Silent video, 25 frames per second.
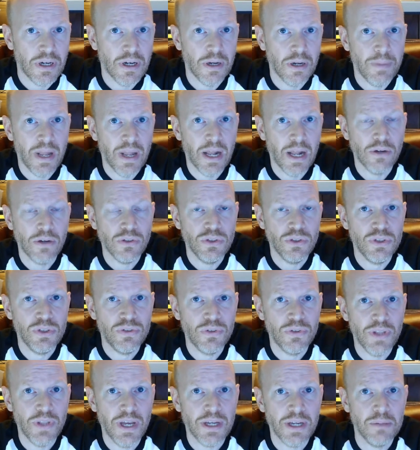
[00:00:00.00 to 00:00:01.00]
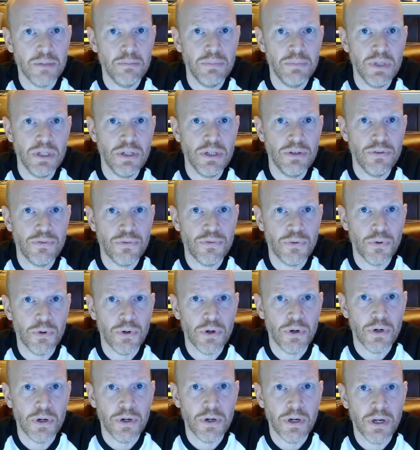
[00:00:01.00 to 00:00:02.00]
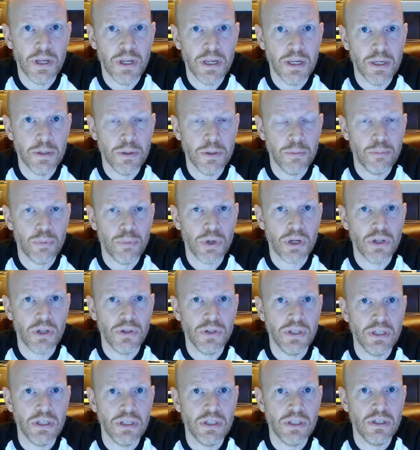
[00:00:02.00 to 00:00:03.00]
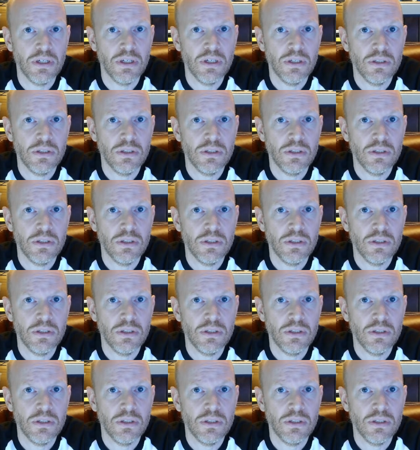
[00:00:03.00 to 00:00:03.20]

how useful that can be for a BrickLink